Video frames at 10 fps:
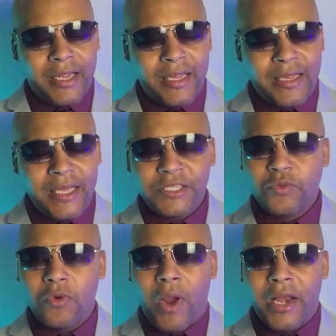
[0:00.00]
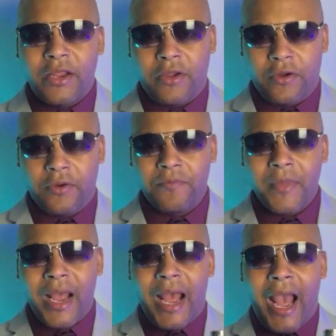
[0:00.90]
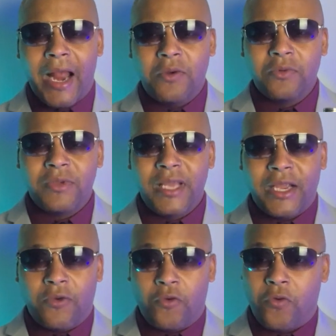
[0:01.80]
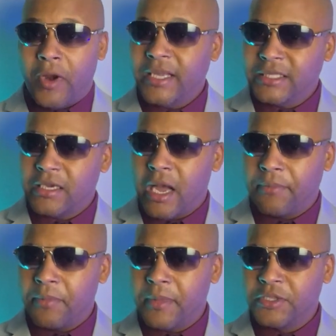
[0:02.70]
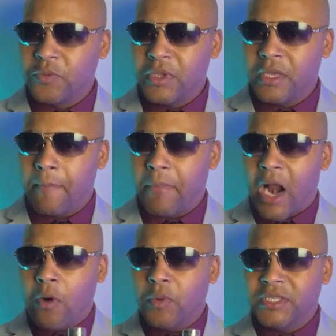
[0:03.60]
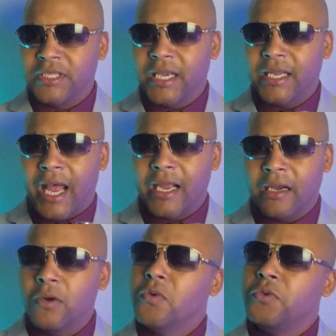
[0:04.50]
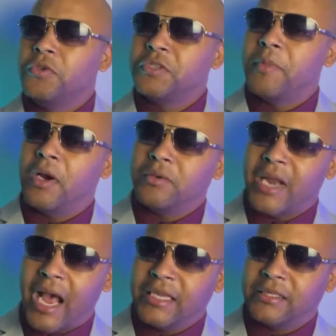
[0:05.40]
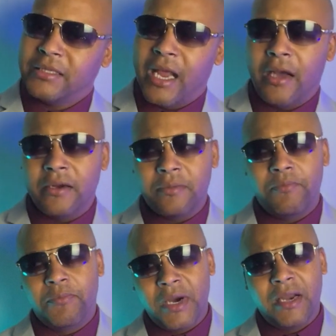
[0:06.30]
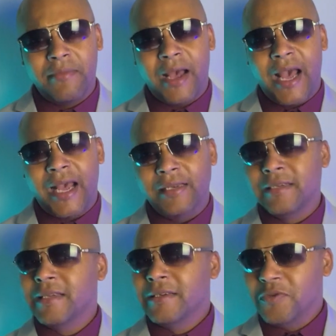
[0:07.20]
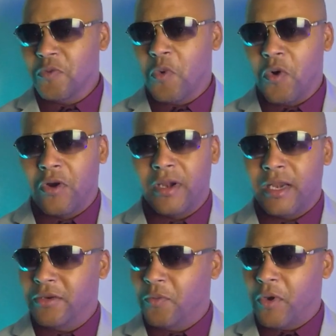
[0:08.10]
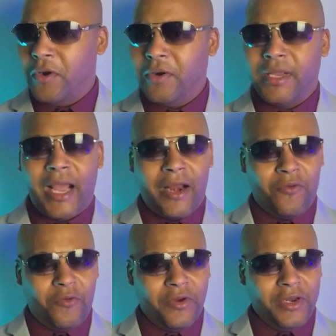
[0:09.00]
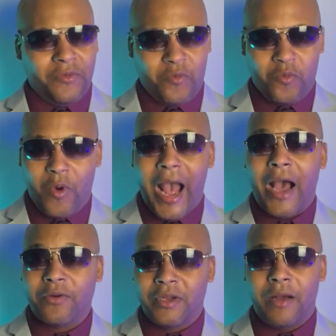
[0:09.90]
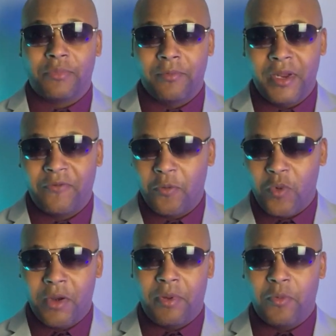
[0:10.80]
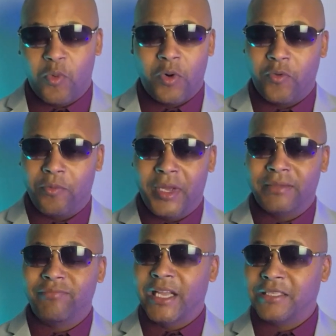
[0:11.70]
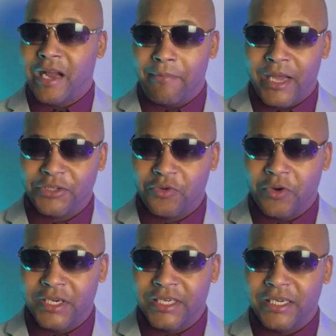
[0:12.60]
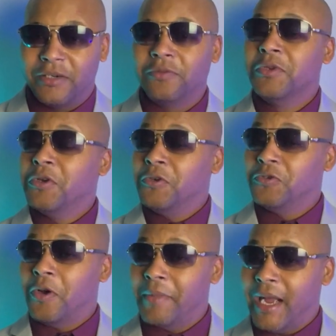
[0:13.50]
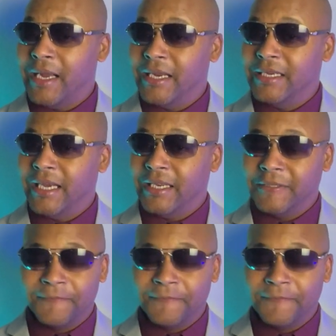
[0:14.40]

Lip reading: This one right here, I don't get crazy compliments with it, but I always get like a, oh, you smell nice. Now, a buddy of mine who wore it to work got a really wild compliment from one of the people I work with, but that's not my story to tell. So I'm not going to tell it.